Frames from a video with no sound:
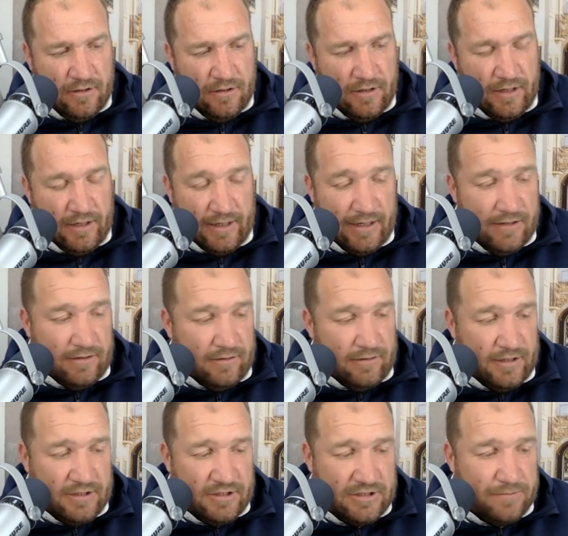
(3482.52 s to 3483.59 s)
again,
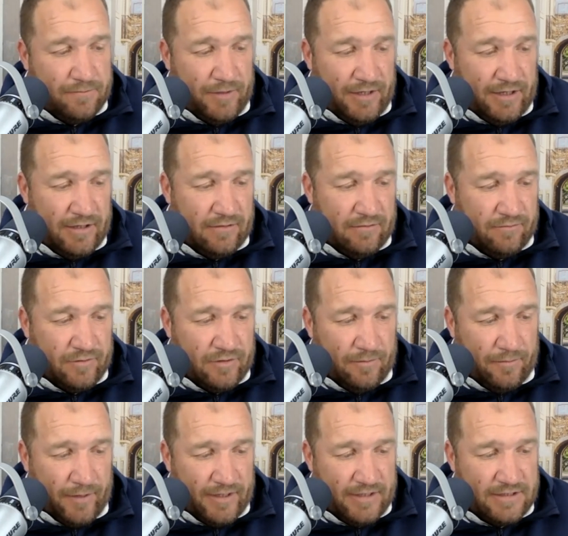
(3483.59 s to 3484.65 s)
it's just being the
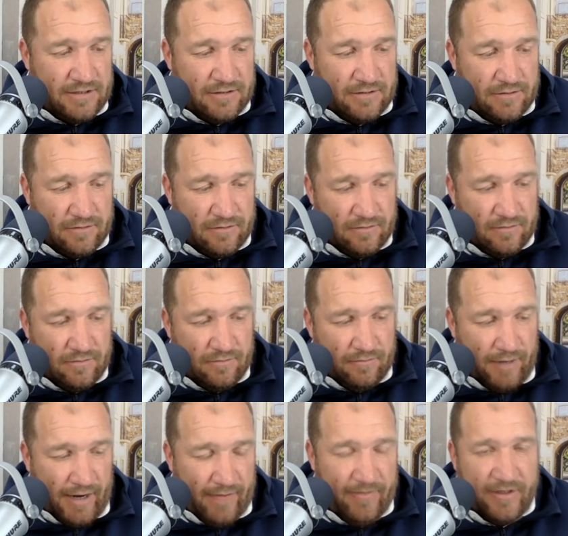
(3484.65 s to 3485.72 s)
best
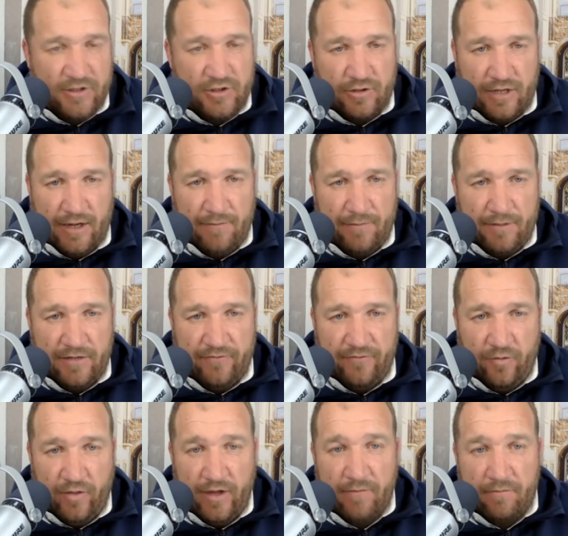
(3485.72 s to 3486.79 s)
man that you can be
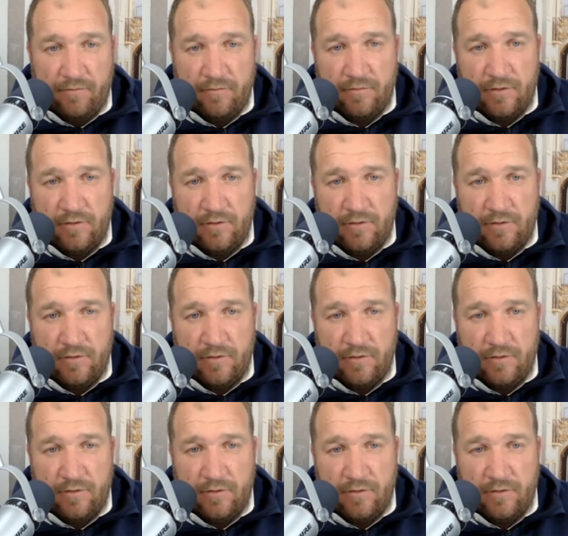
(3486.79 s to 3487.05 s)
for them.